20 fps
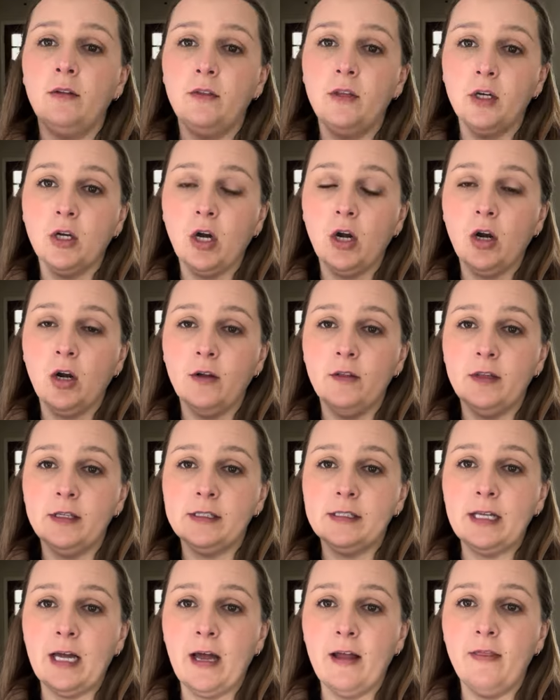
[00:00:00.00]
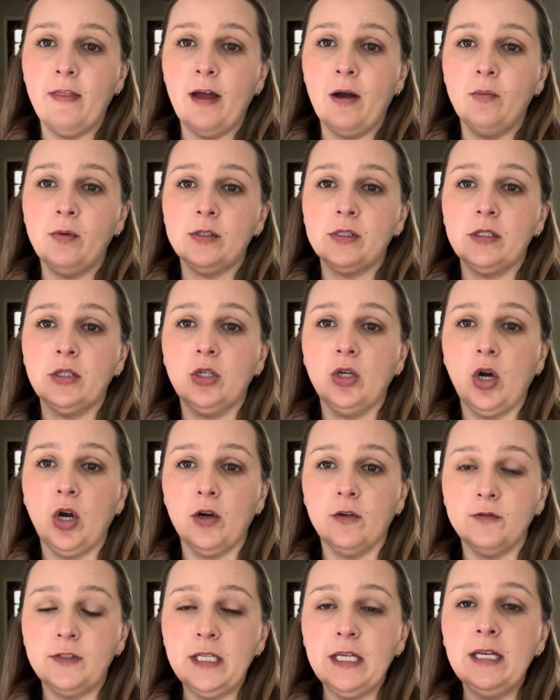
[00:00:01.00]
the side that was
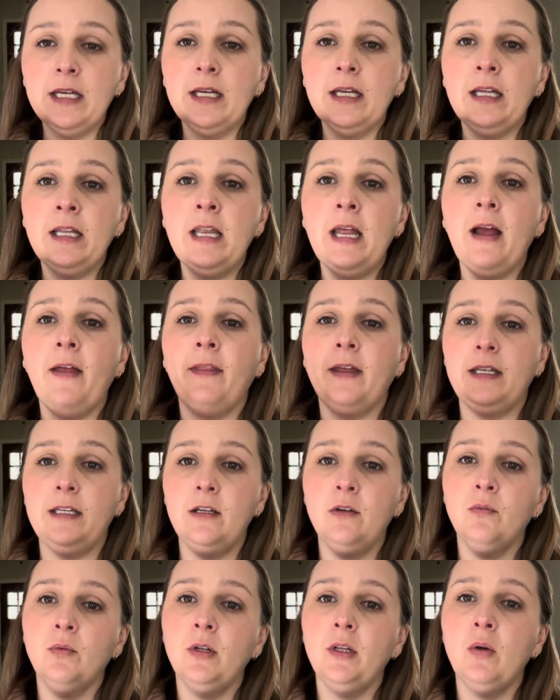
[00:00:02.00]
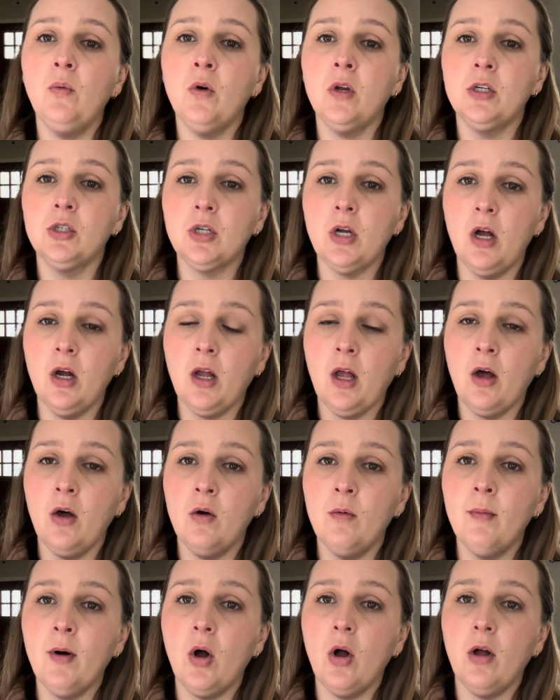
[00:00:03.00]
curved in, and they didn't really want to draw
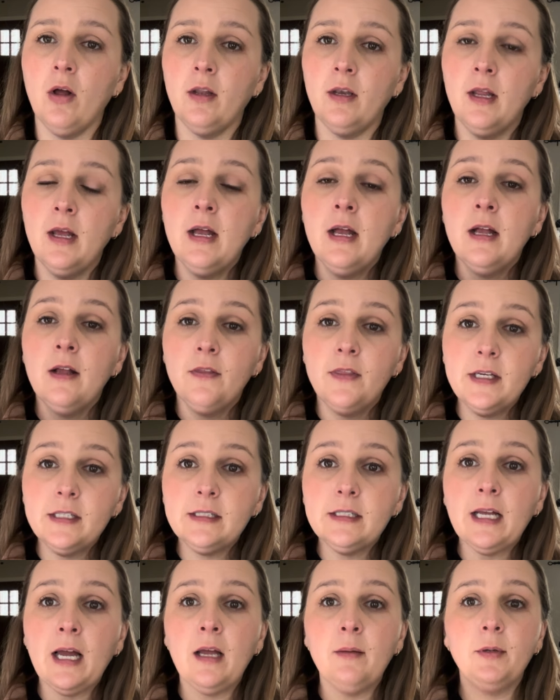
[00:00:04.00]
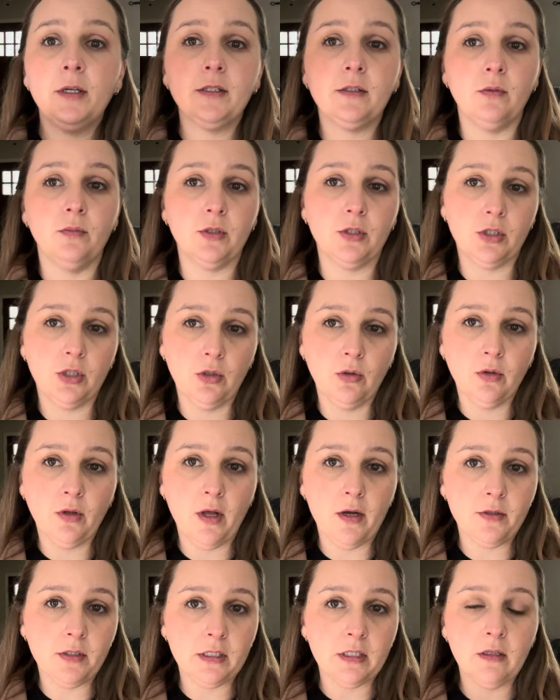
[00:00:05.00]
comb on this side because it was too
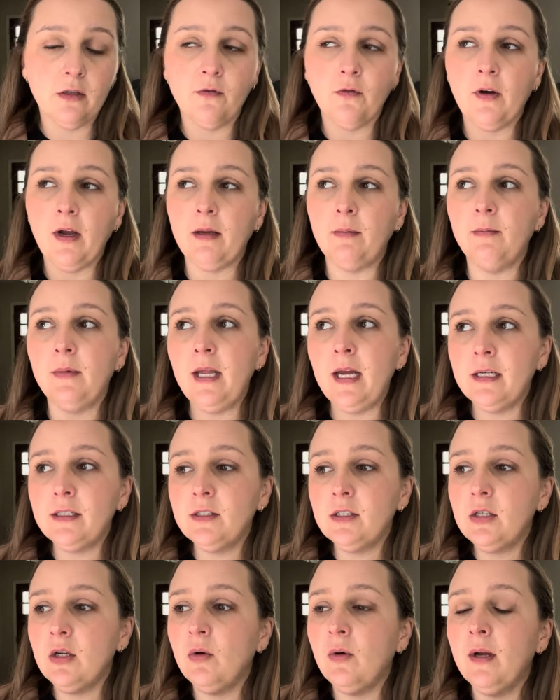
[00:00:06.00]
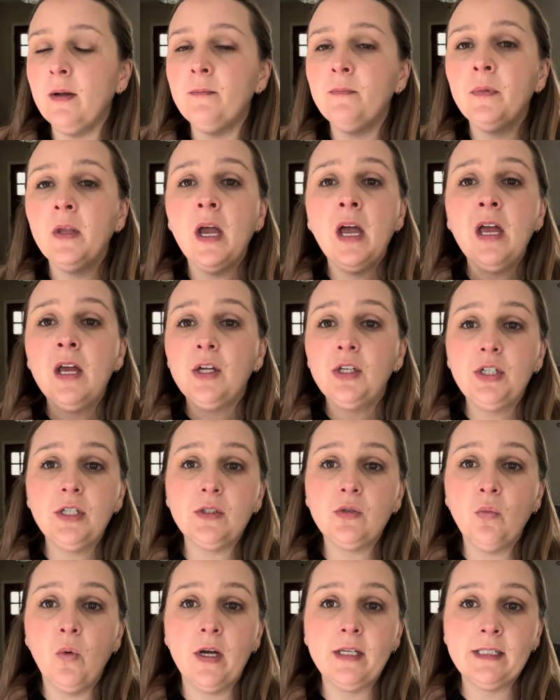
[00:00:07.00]
close to the frame next to it.
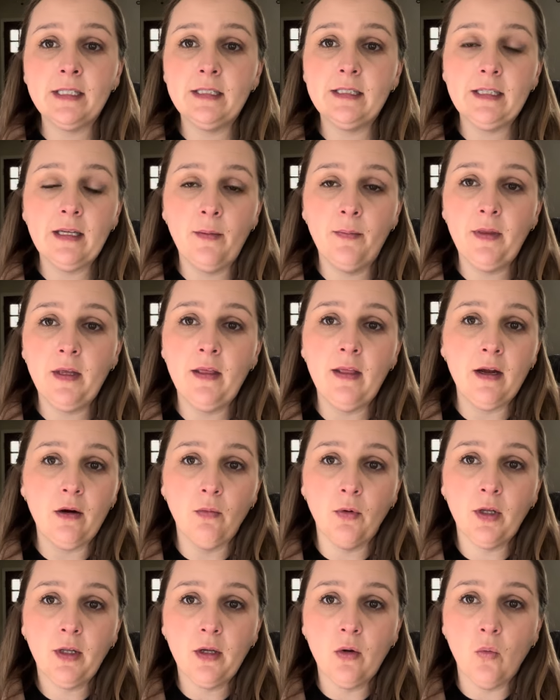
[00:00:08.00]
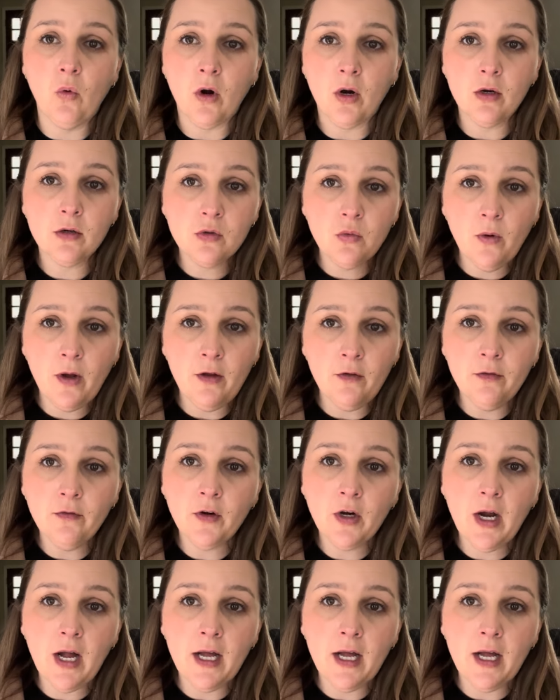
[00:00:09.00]
Just wasn't something that really worked well for